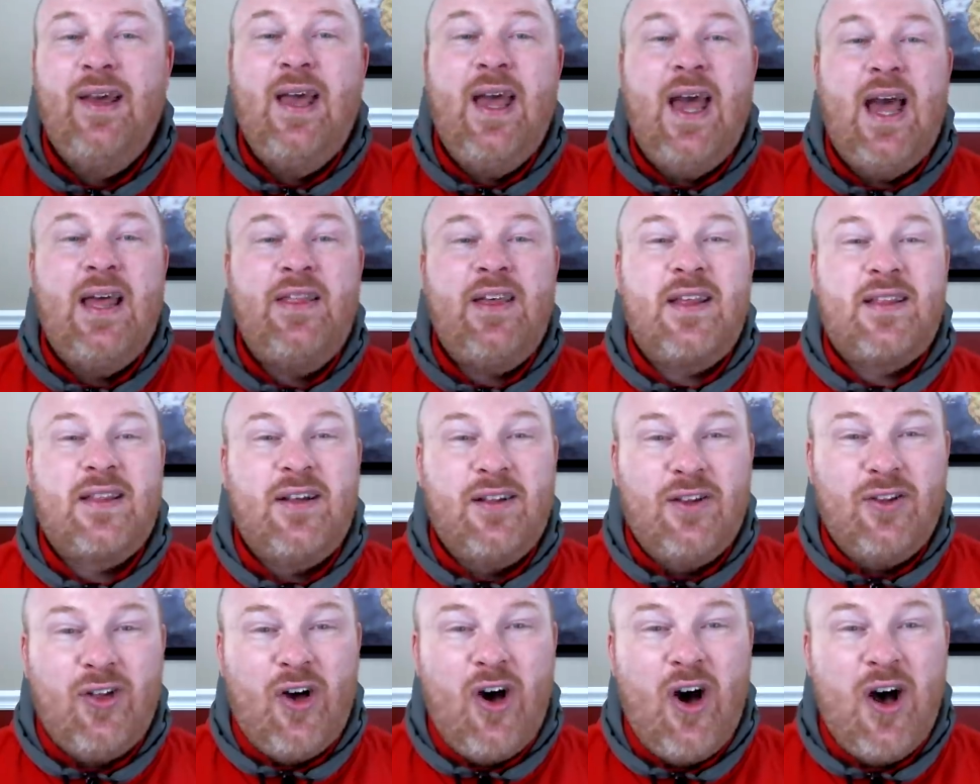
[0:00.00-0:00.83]
and that the
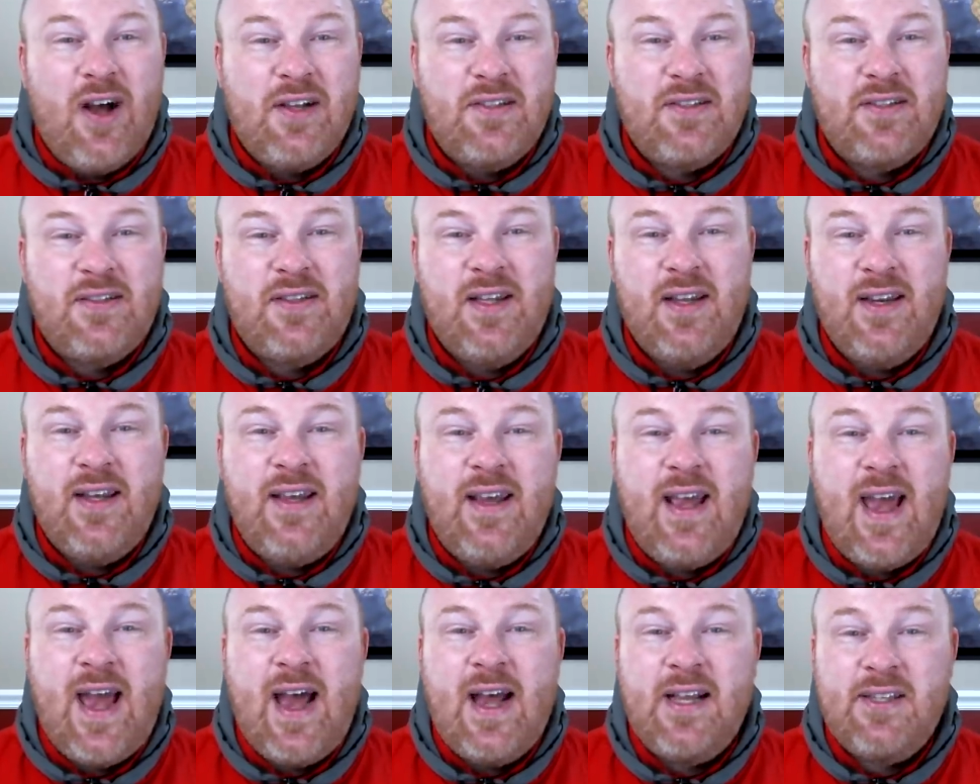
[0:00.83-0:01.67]
loss that he
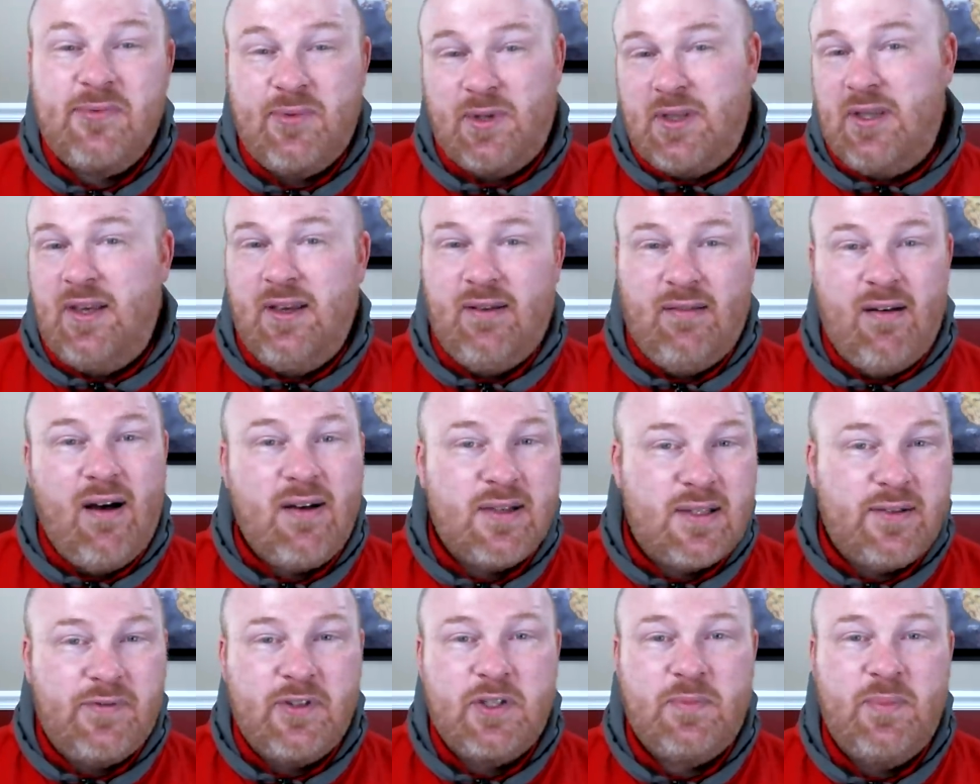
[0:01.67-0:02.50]
has with the loss
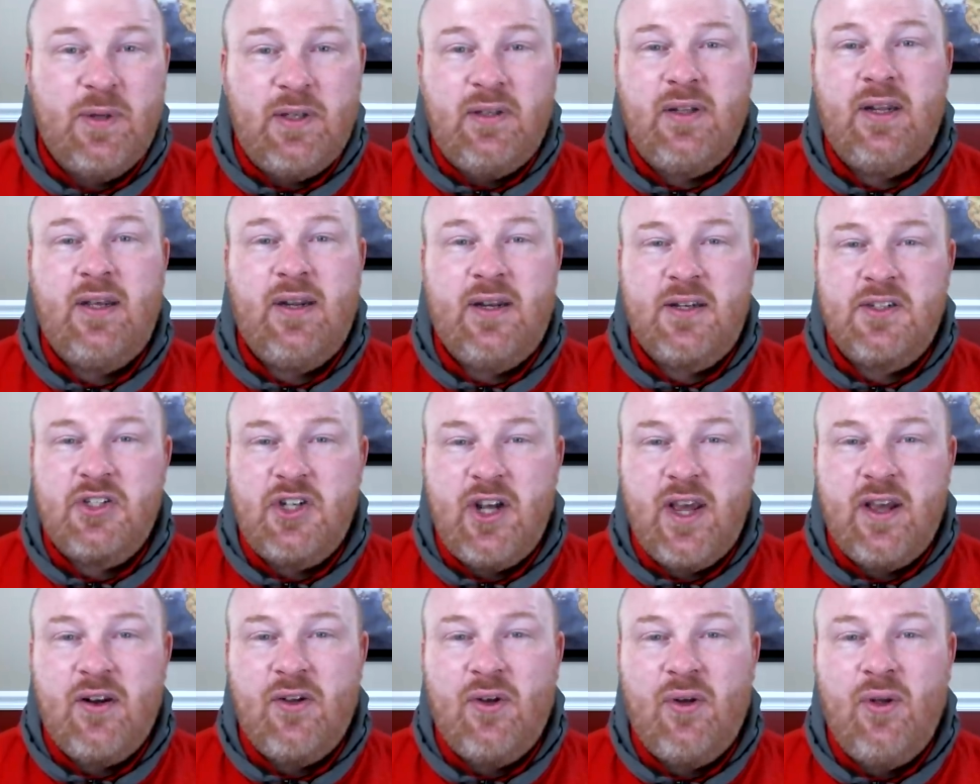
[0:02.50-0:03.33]
of his ability to
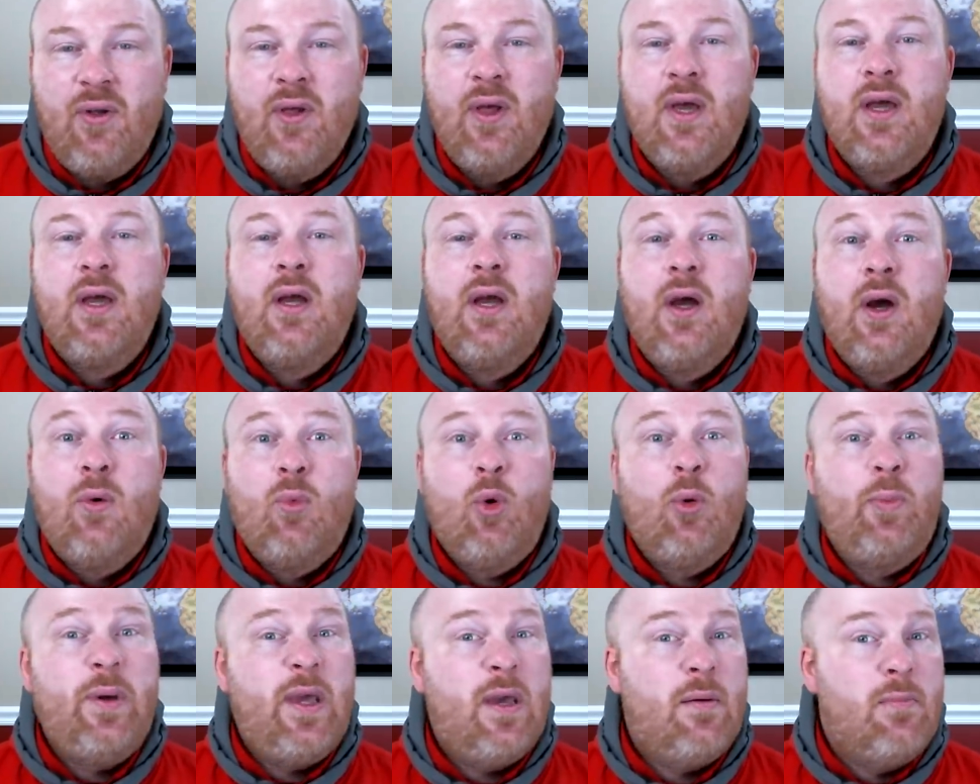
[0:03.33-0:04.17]
channel will
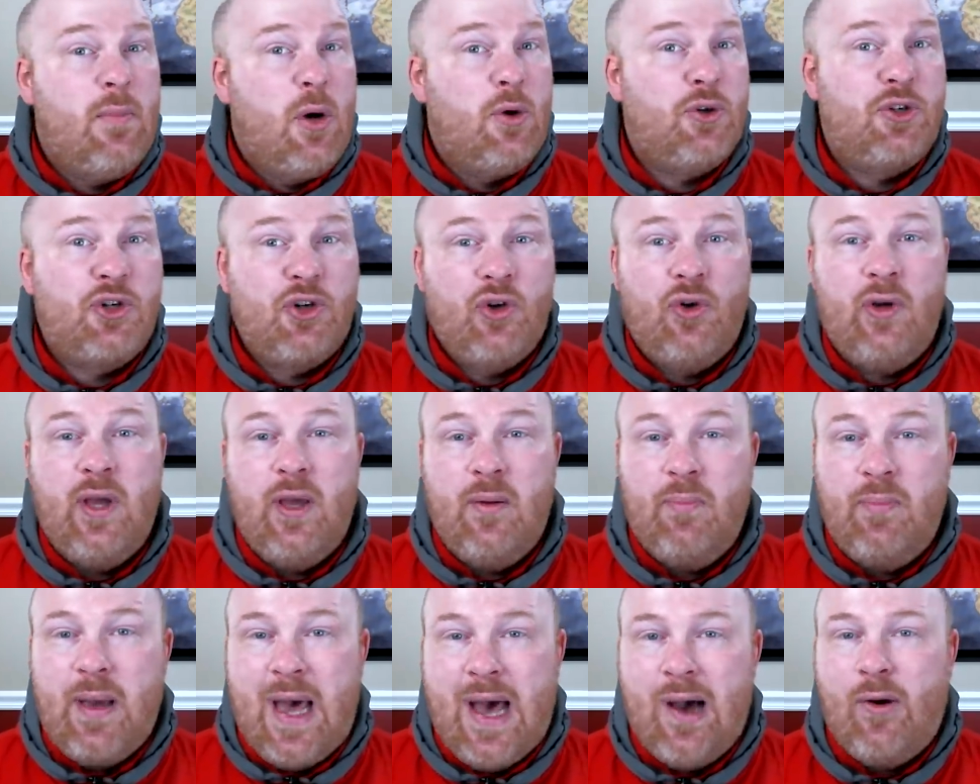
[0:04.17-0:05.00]
be emotional
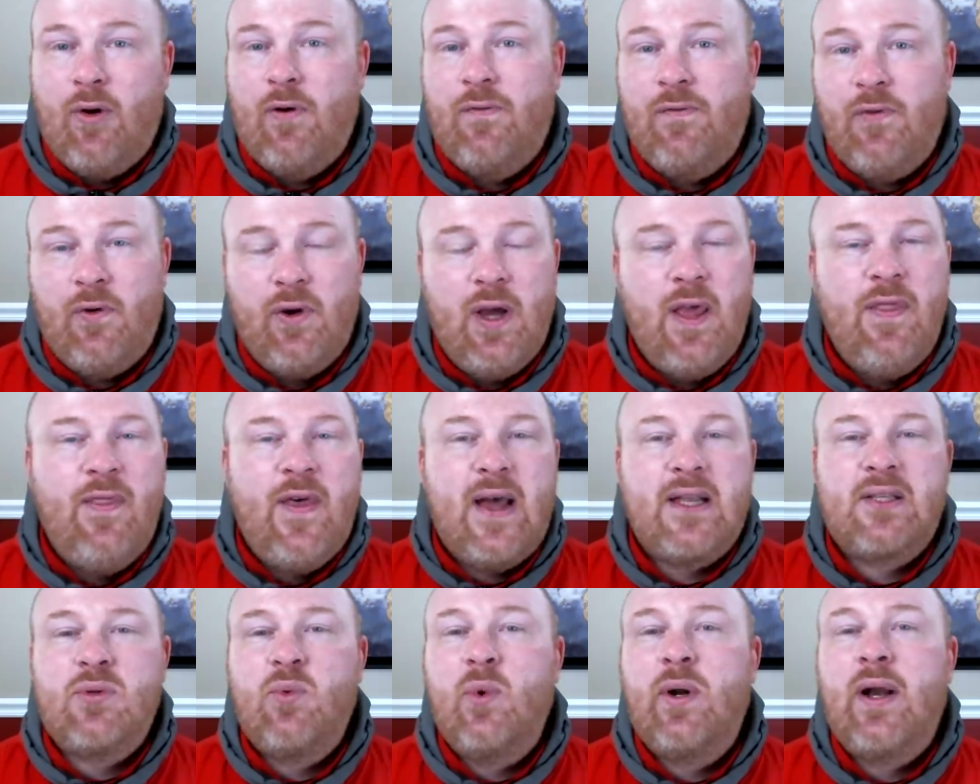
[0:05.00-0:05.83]
and powerful, and
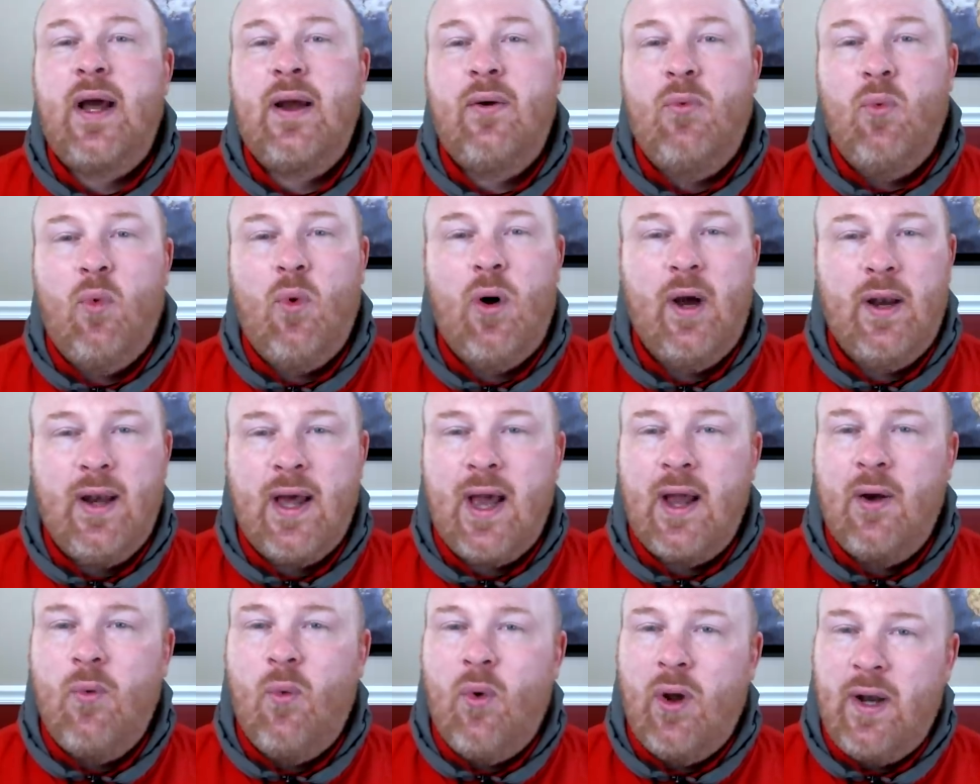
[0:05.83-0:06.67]
that's what I want.
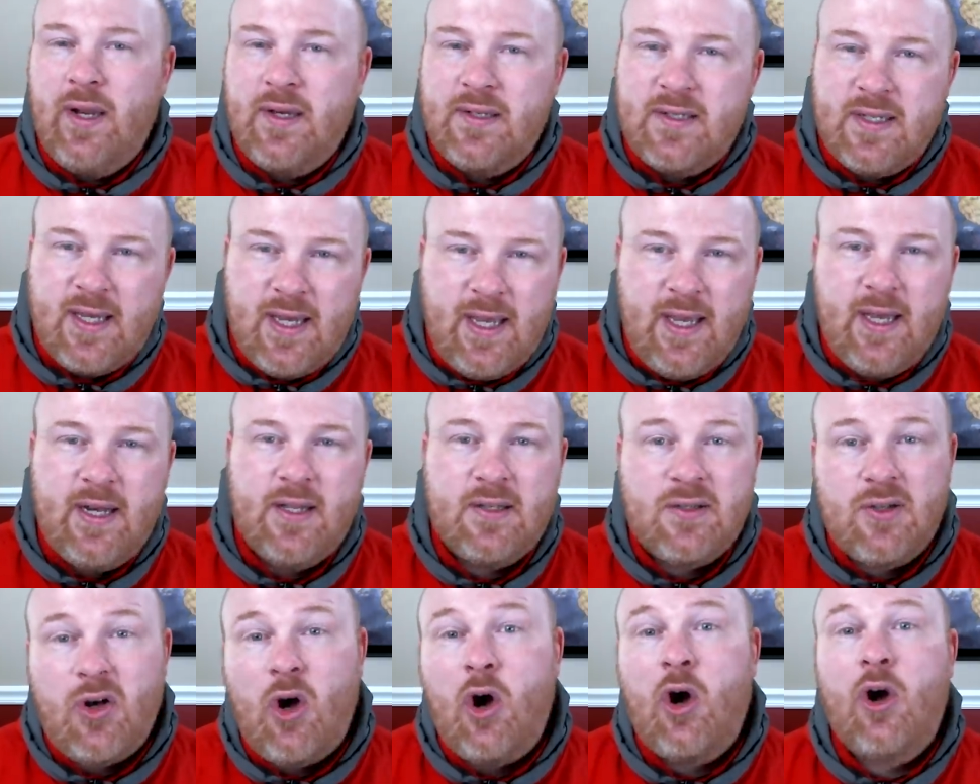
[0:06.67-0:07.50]
I want it to hit
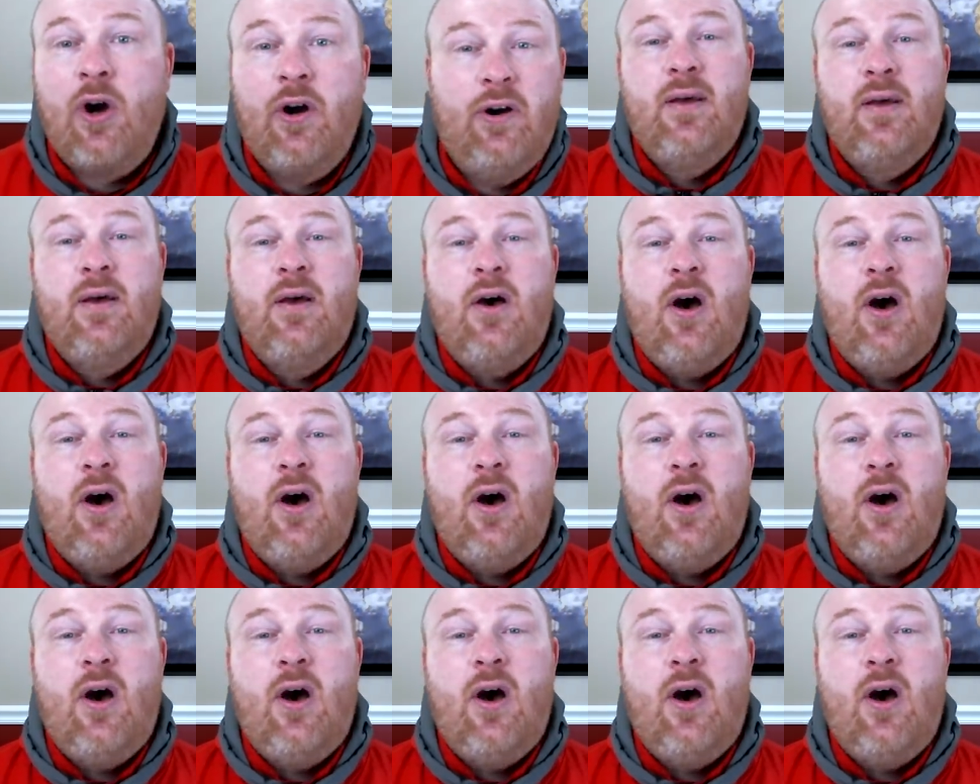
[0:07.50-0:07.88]
us hard.